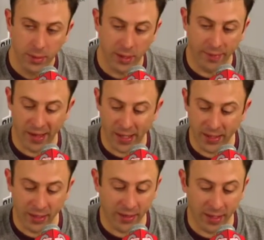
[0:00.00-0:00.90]
And then I
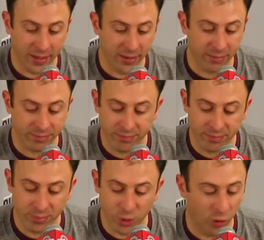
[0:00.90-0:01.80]
gotta
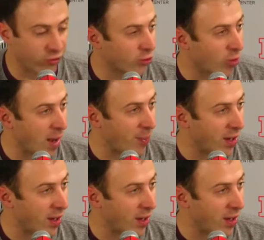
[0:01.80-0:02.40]
coach the crap